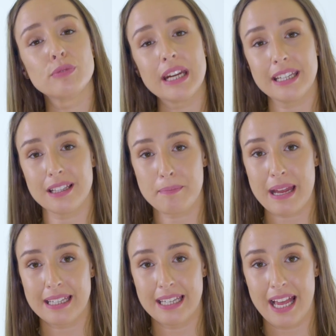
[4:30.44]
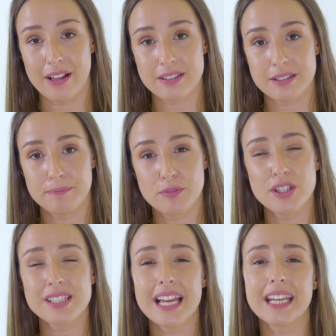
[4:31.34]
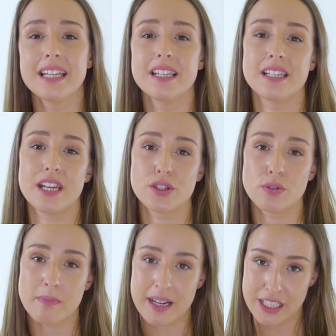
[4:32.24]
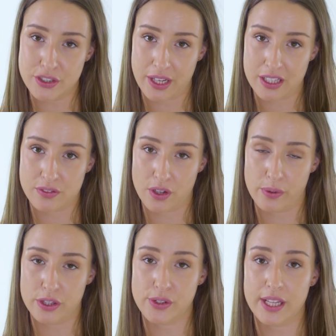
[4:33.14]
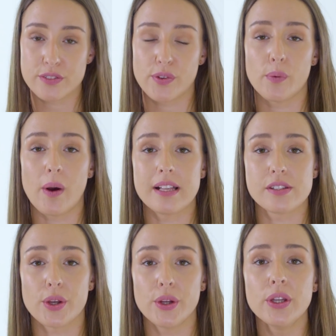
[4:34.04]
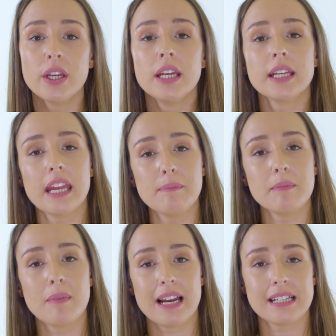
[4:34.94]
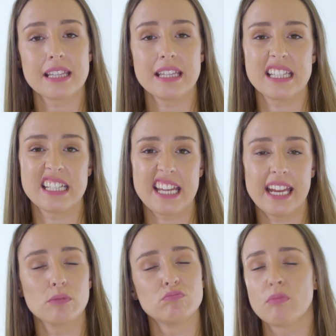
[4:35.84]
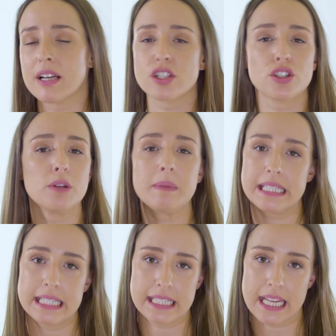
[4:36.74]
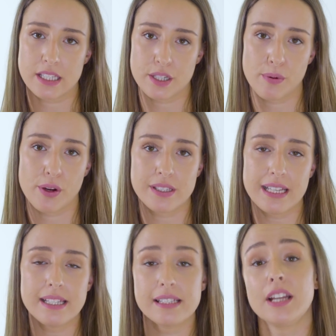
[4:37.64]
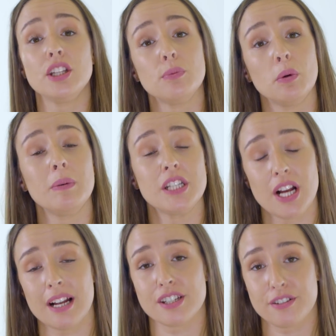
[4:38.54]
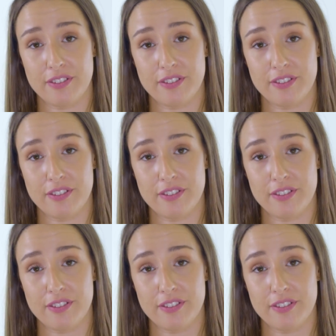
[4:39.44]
regular bank account. Just like an international money transfer with TransferWise though, keep in mind that this can take 1 to 2 business days to process and you will be charged a